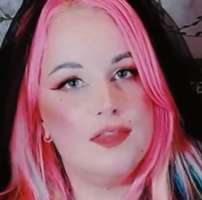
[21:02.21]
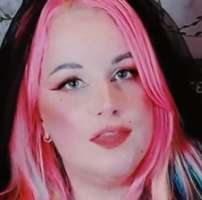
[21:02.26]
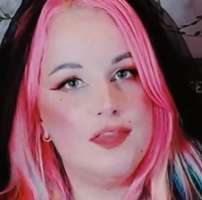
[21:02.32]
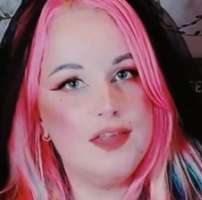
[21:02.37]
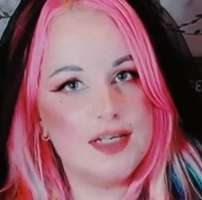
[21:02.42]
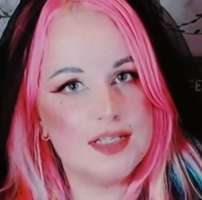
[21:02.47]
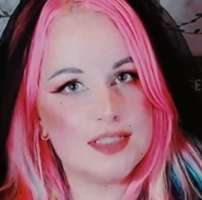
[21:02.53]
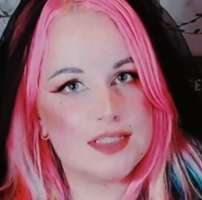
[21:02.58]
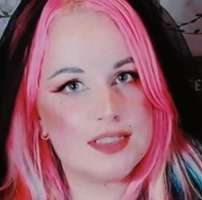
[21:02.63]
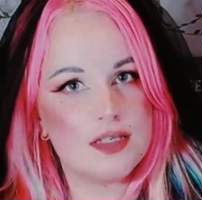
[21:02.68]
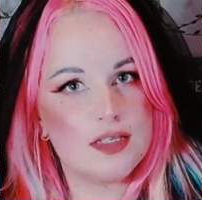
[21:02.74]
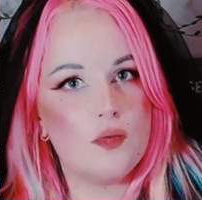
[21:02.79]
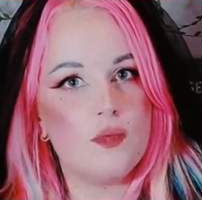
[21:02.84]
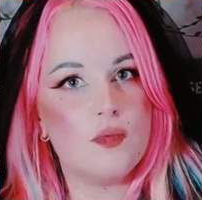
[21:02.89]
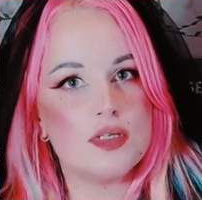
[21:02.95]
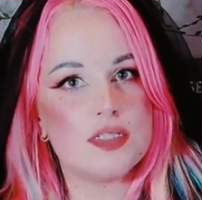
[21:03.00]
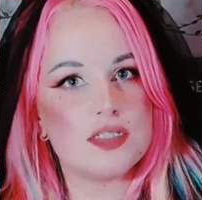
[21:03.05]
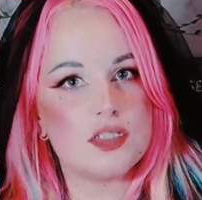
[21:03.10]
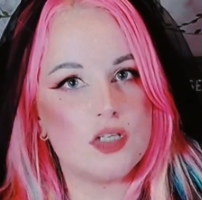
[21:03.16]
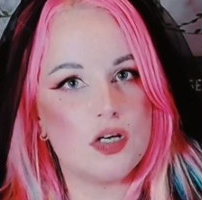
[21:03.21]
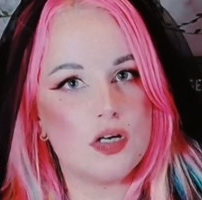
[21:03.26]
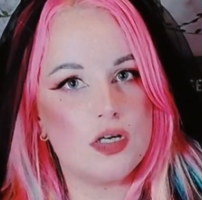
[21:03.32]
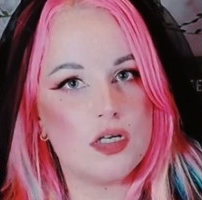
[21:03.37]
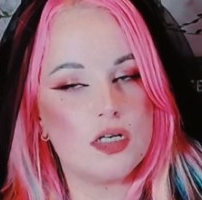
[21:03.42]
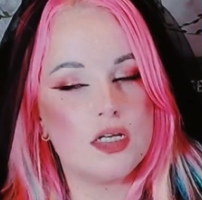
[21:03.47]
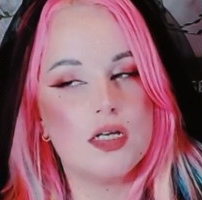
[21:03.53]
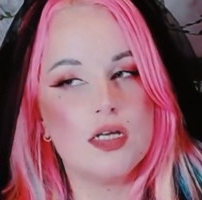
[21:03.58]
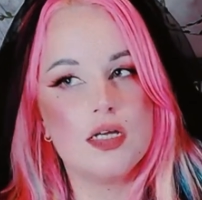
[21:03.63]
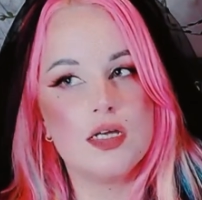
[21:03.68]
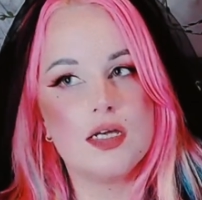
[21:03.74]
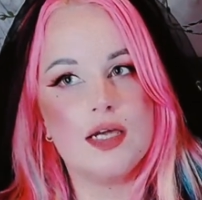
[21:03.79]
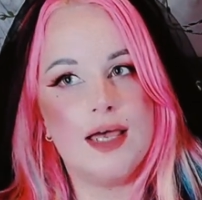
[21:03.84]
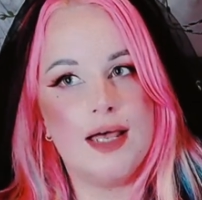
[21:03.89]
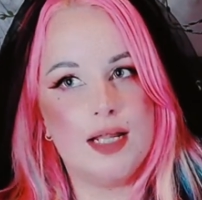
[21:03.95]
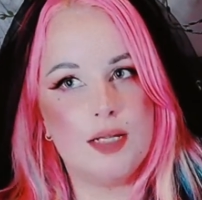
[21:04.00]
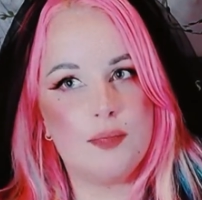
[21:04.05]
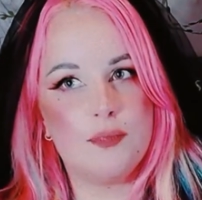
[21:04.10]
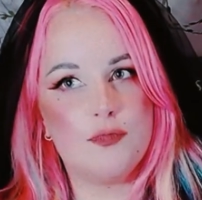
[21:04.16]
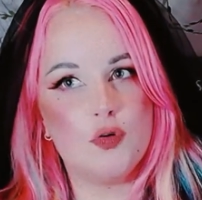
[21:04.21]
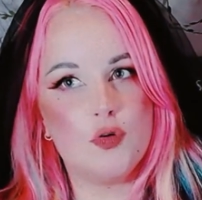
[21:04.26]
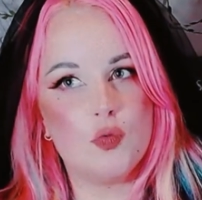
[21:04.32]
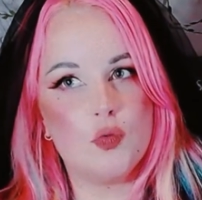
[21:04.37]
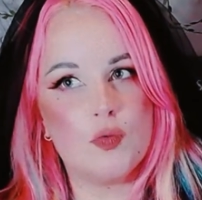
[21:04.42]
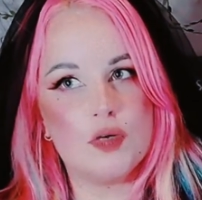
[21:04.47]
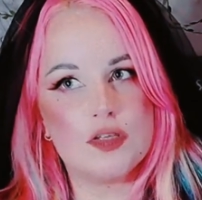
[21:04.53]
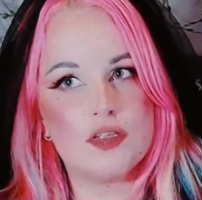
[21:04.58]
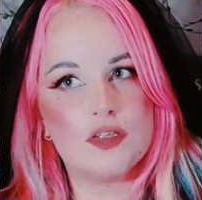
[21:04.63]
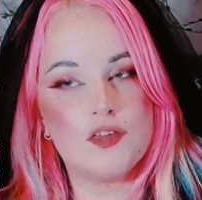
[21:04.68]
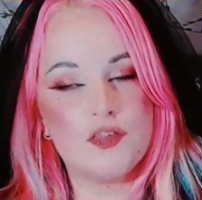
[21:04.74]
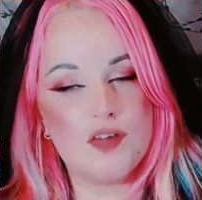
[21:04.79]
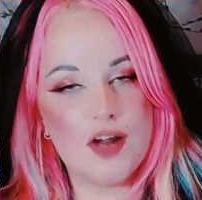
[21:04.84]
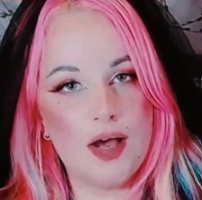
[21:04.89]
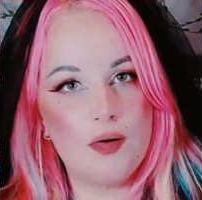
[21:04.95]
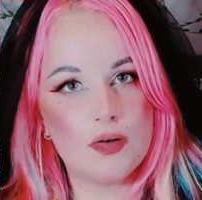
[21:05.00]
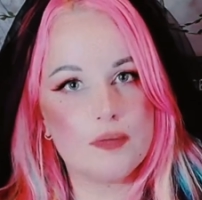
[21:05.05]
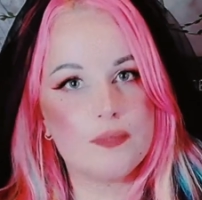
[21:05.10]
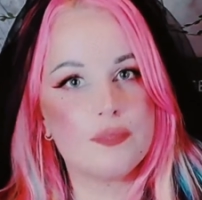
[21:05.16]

This was not helpful with the Draug.